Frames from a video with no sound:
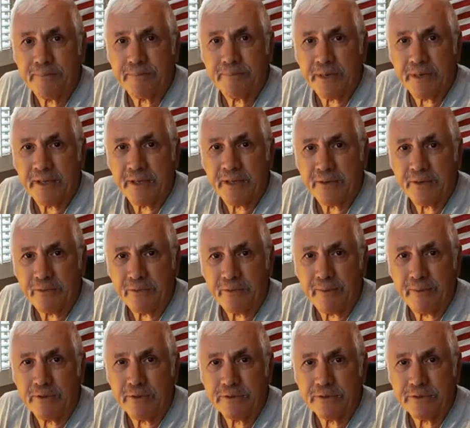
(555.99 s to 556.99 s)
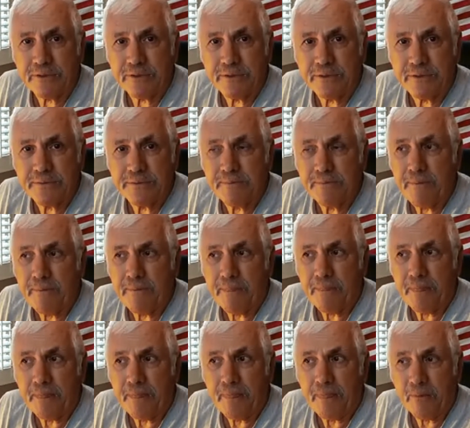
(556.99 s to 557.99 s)
by the rebels,
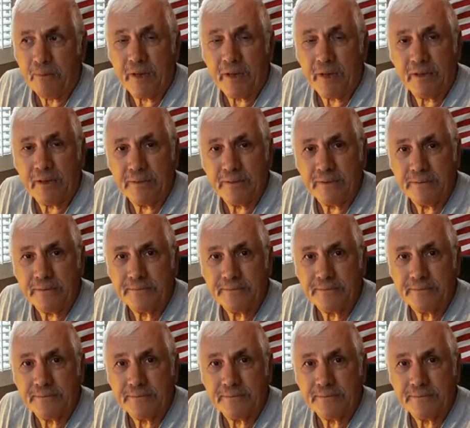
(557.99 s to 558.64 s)
well,